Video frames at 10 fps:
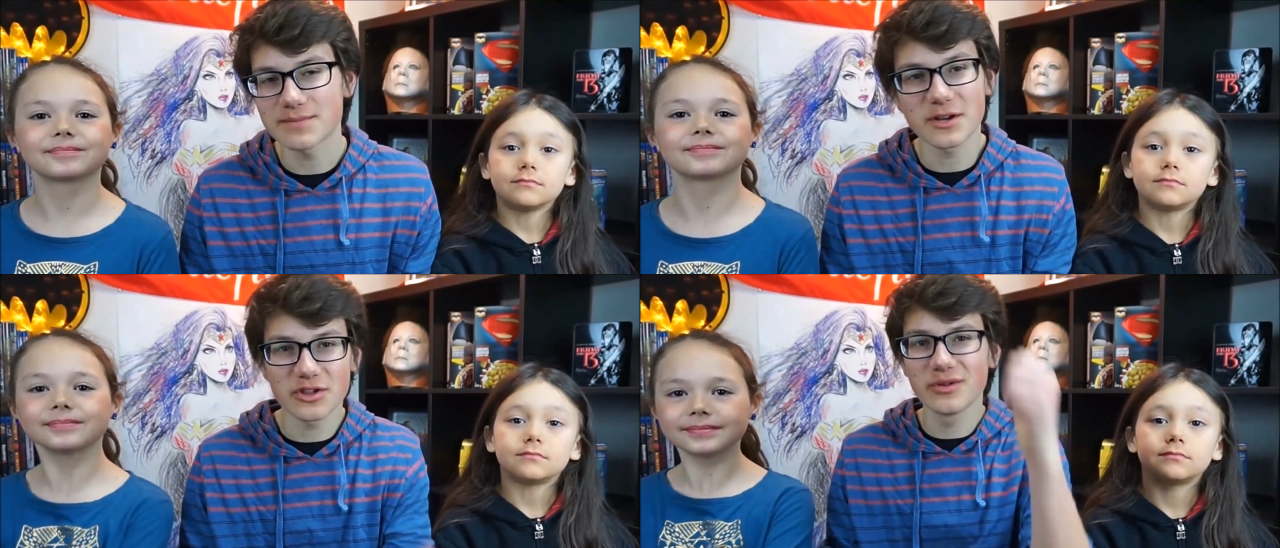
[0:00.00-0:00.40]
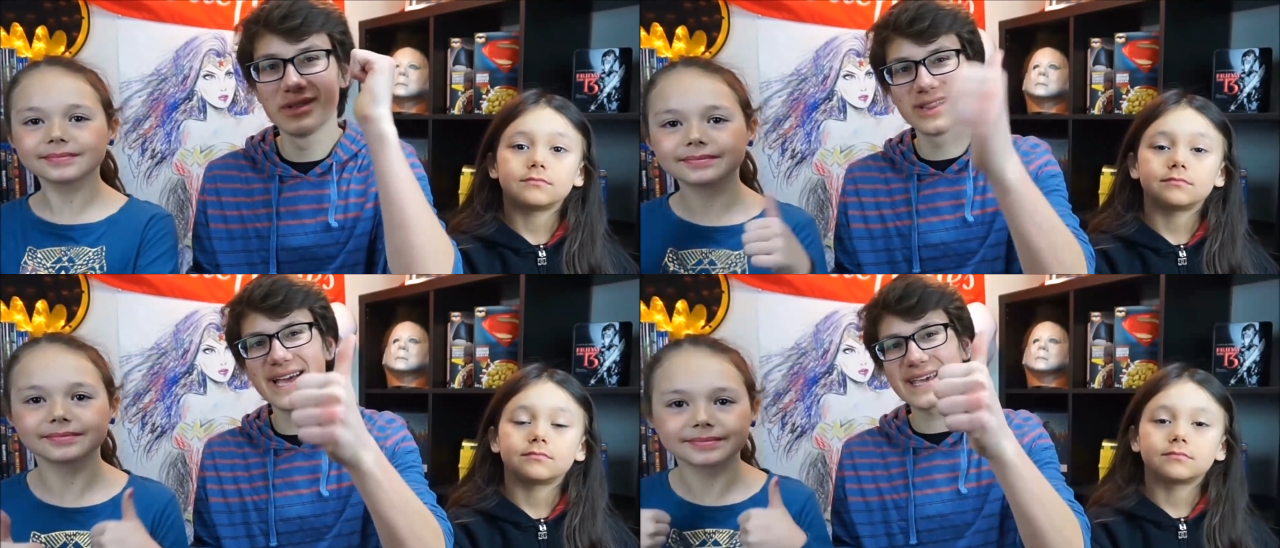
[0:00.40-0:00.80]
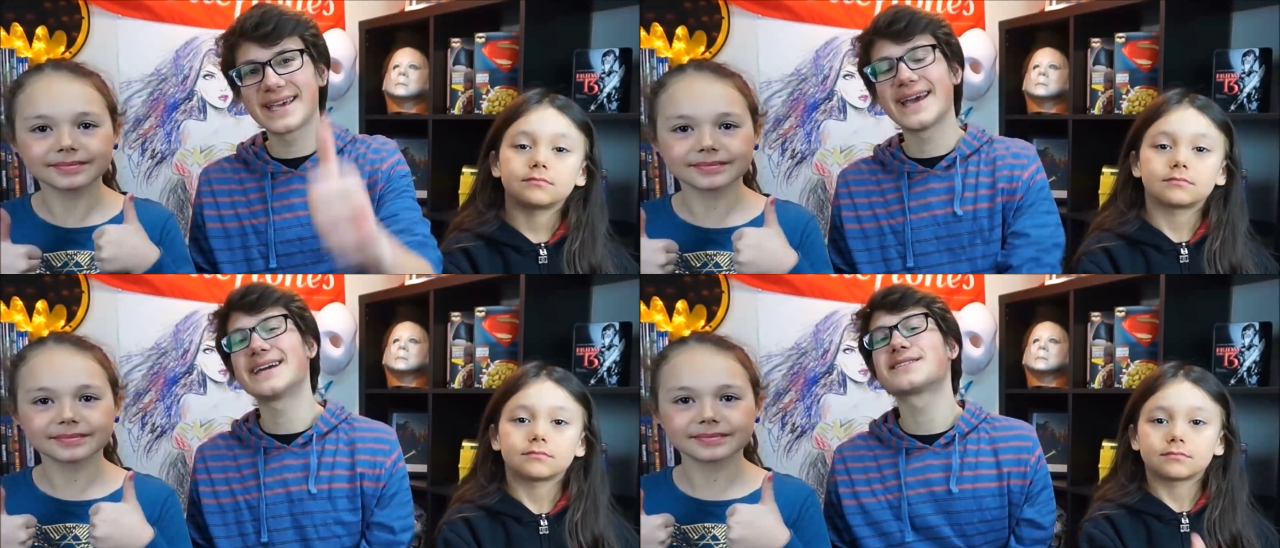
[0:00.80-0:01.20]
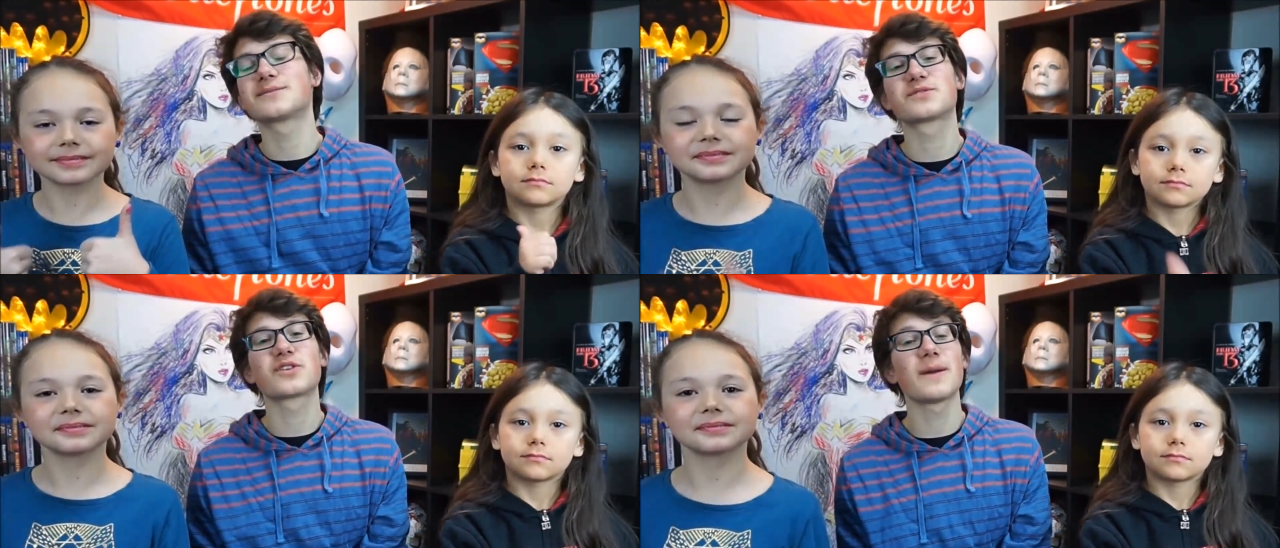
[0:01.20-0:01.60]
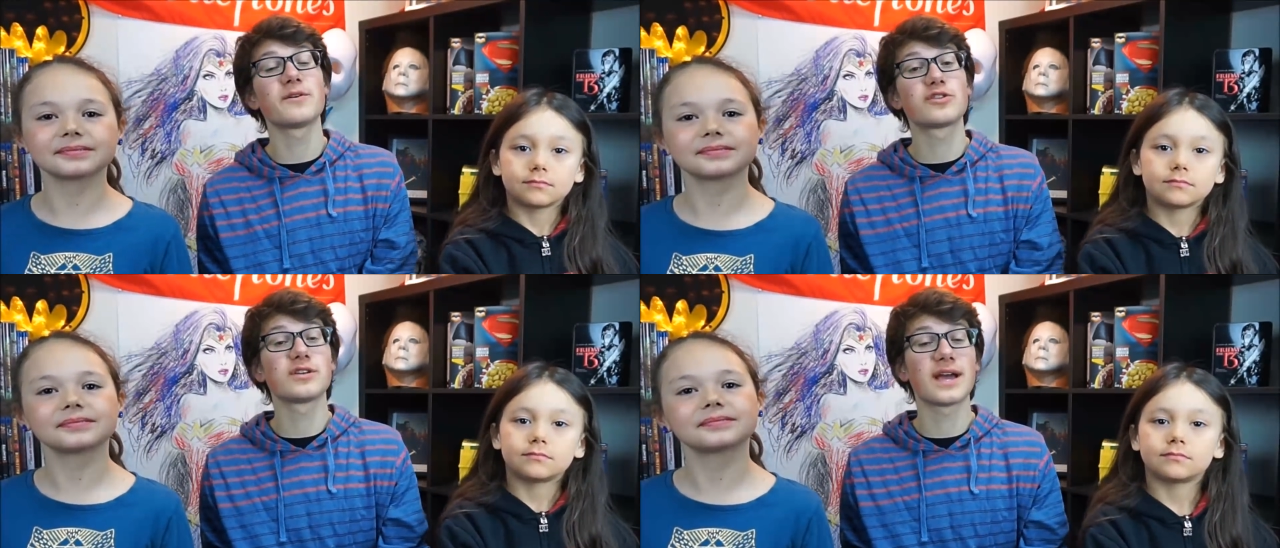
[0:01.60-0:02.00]
Speaker 1: Make sure you like and subscribe.
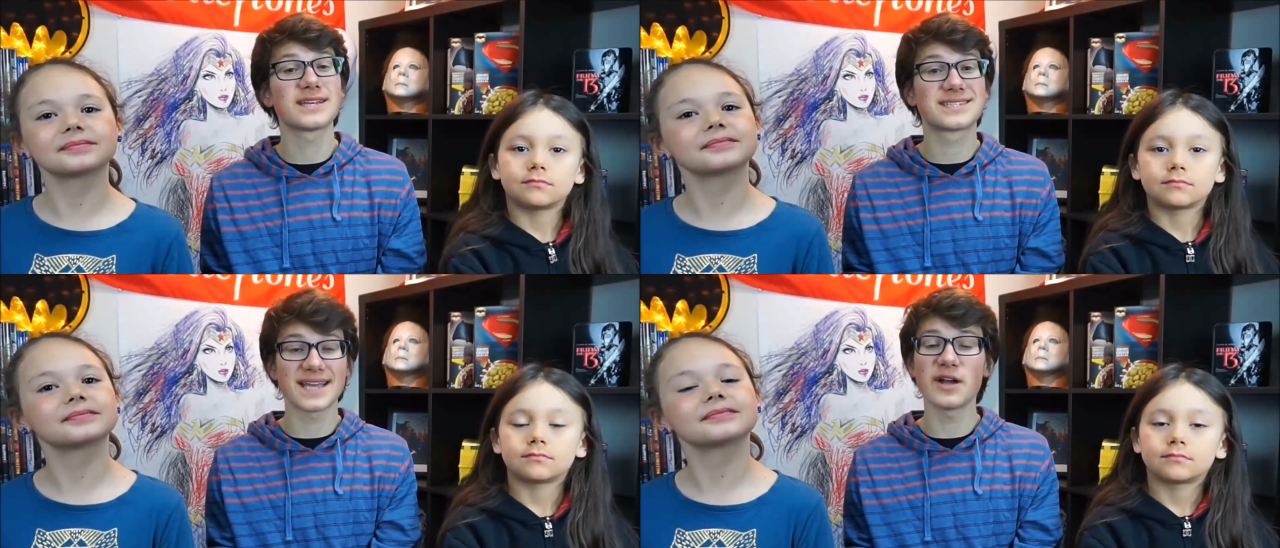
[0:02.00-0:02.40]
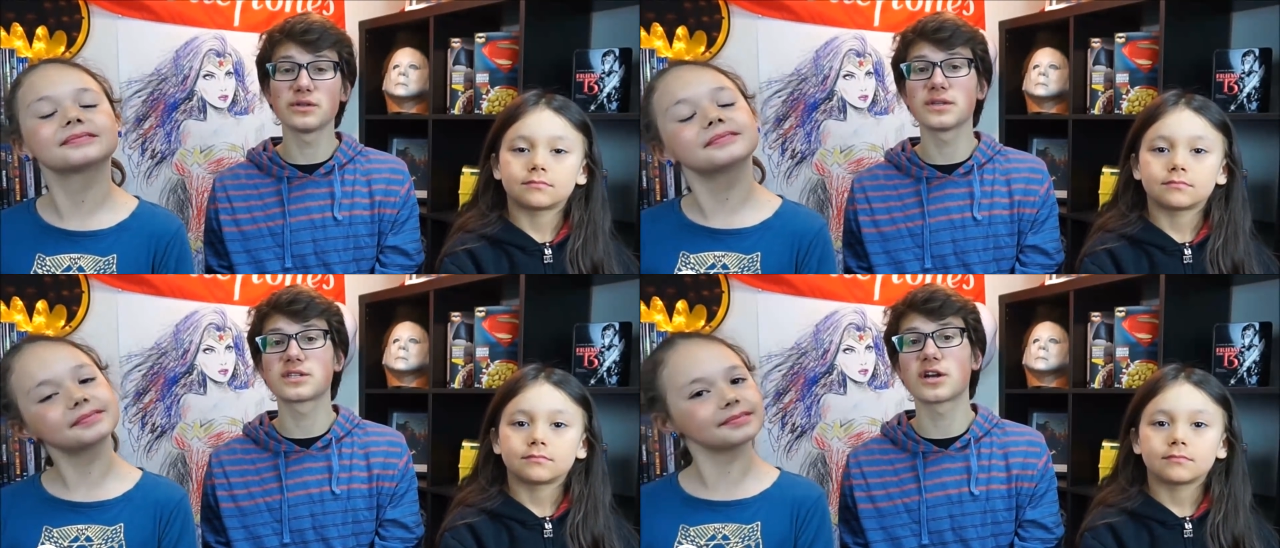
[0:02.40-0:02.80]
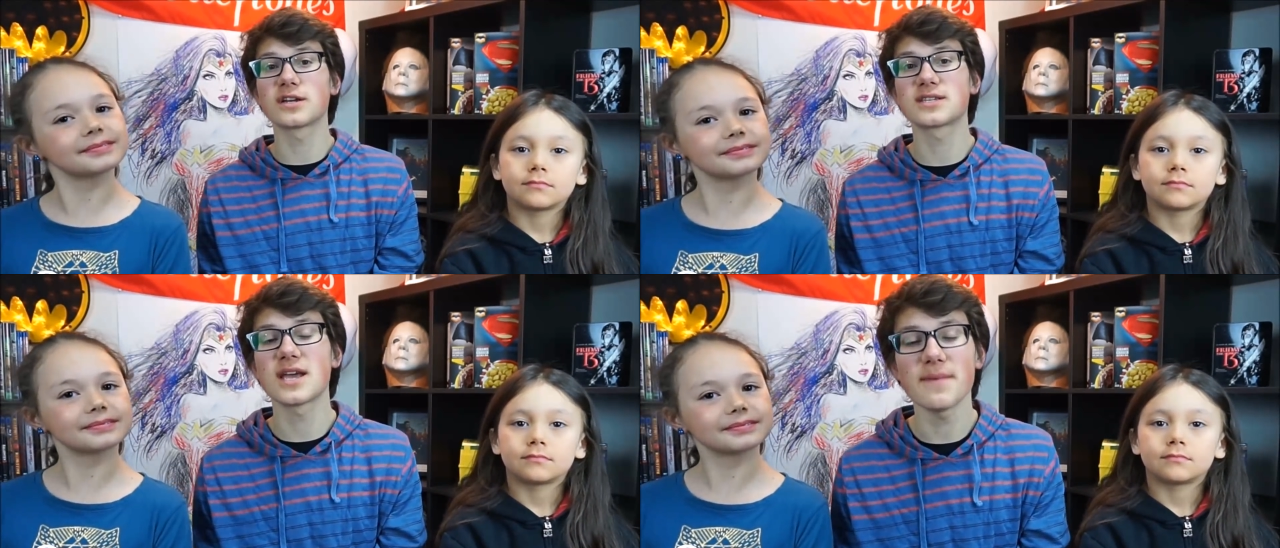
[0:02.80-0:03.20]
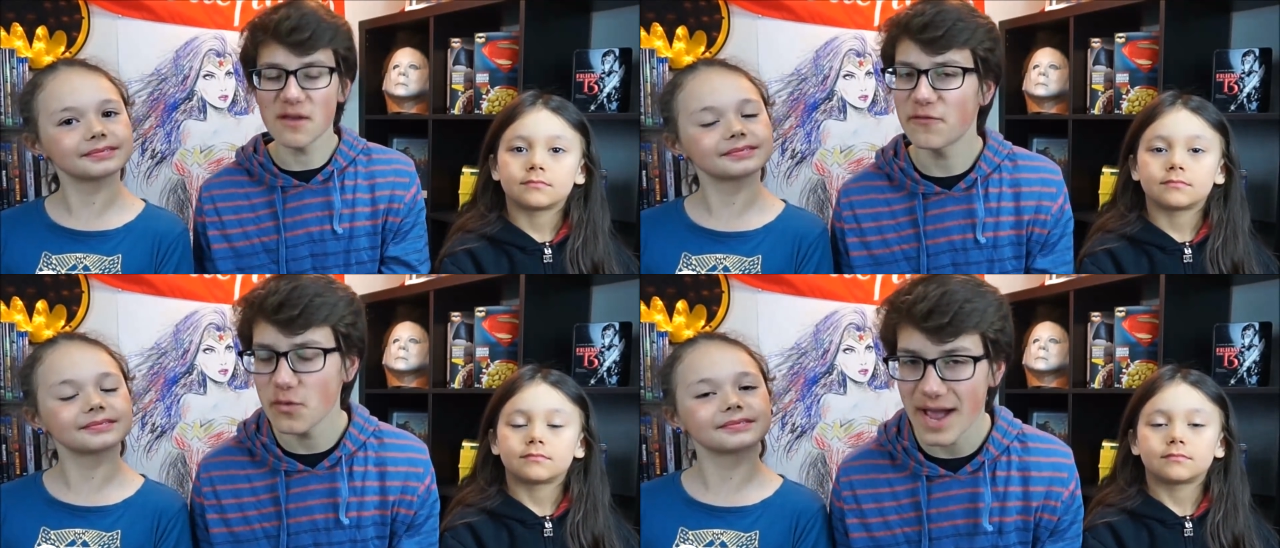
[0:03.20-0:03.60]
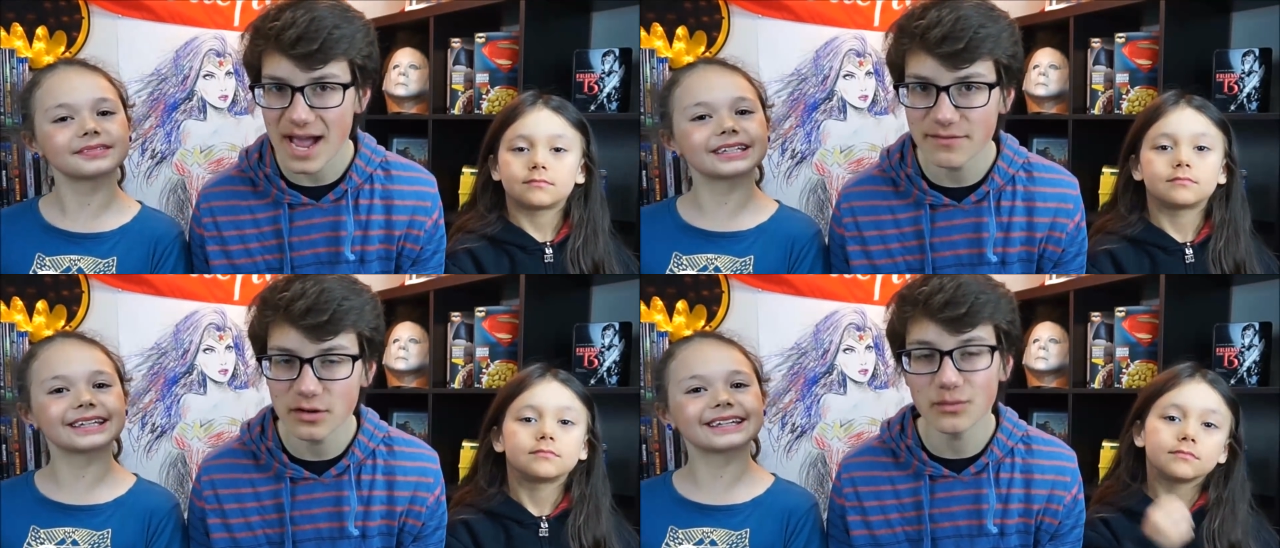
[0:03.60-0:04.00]
Make sure you guys download the Stardust app if you
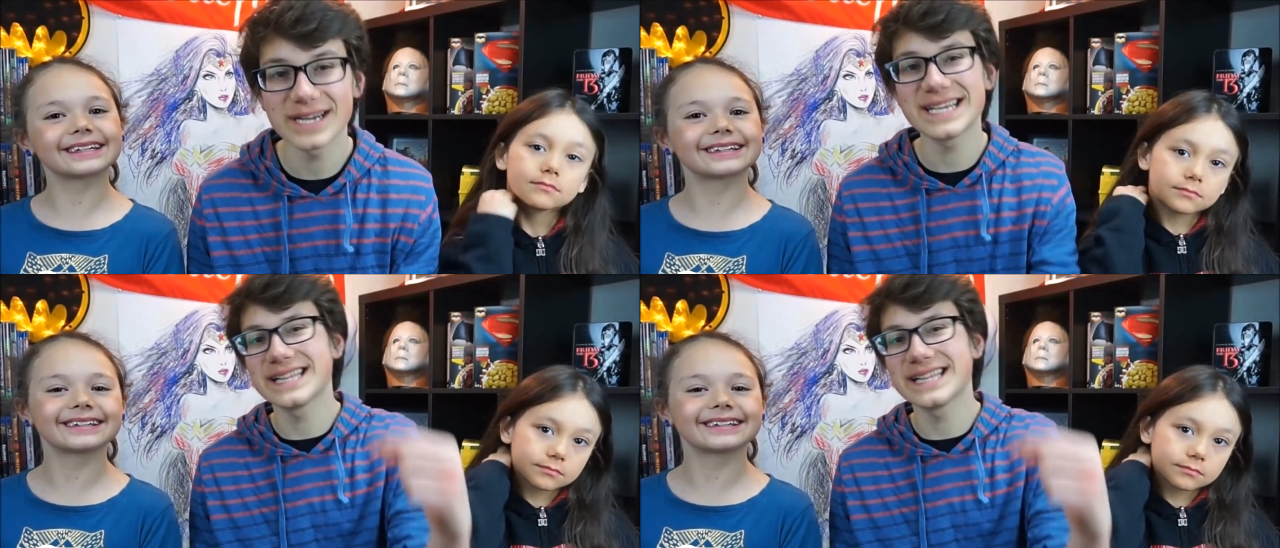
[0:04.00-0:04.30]
haven't already.